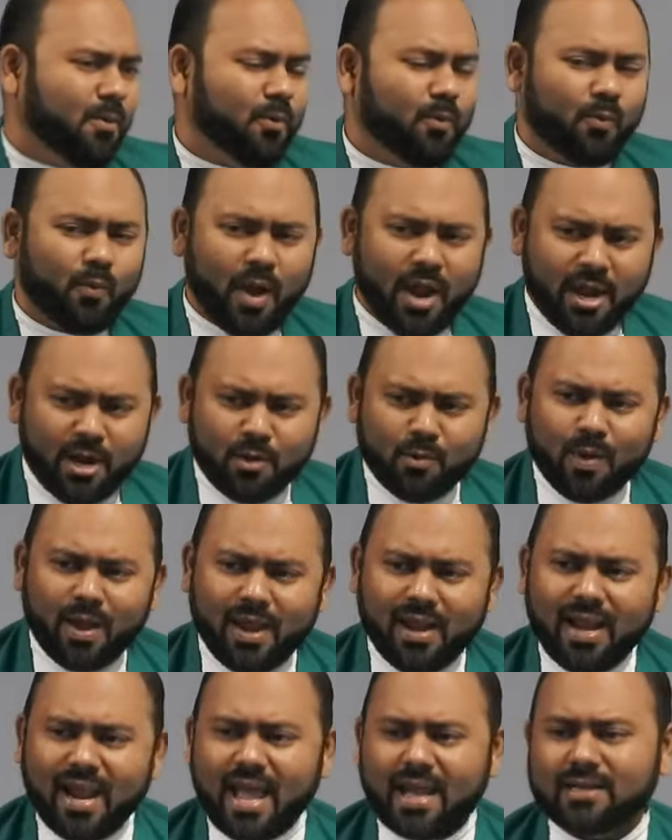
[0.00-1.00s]
why do
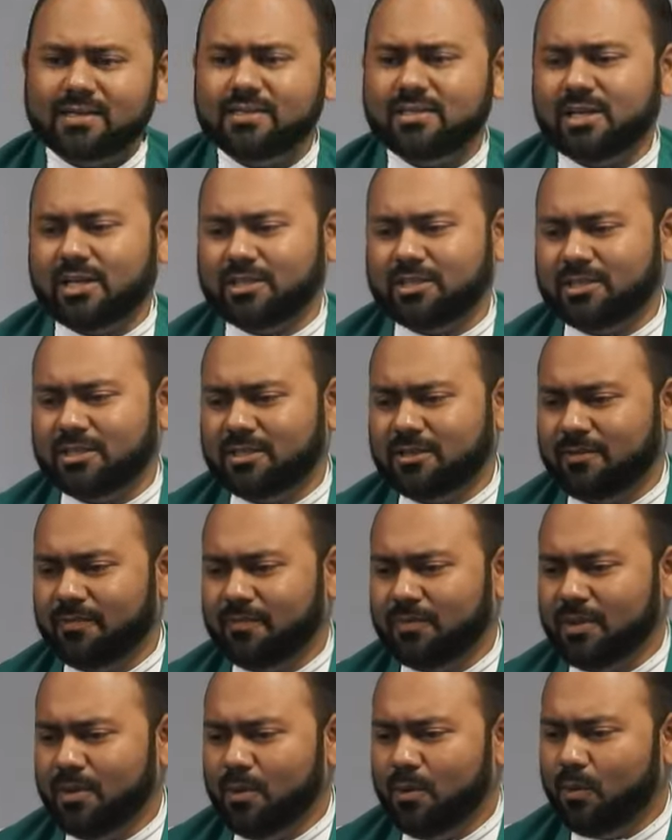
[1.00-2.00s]
I lack trust?
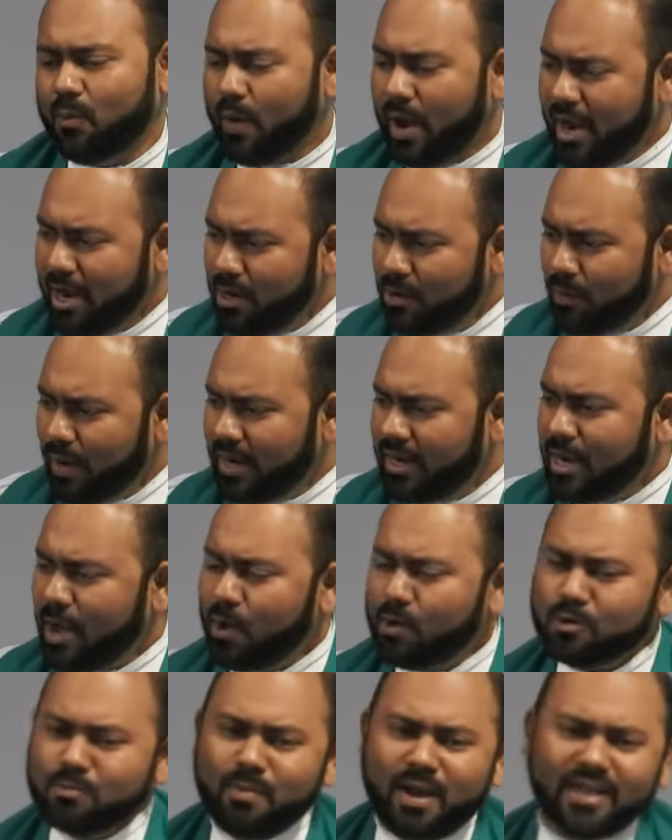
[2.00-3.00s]
Why do I
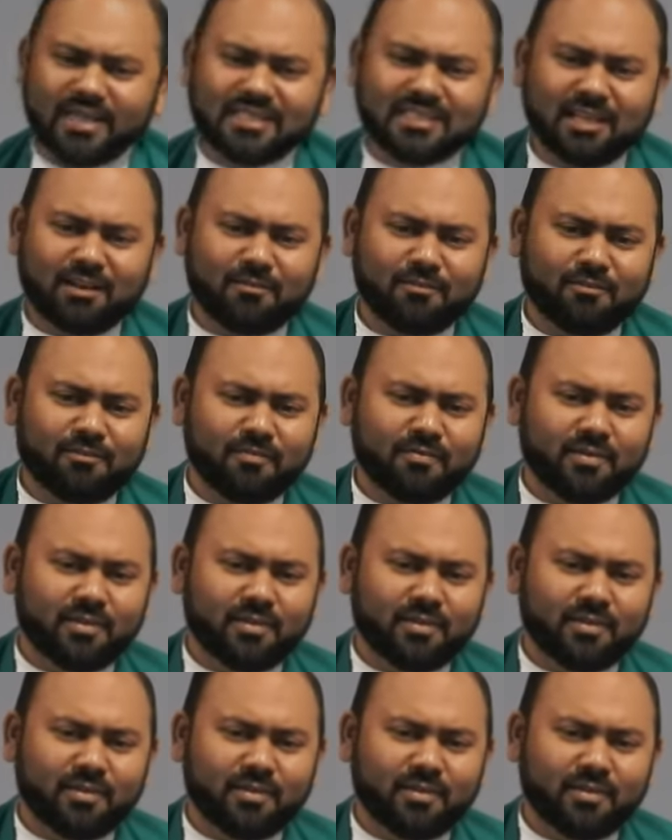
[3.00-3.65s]
doubt myself?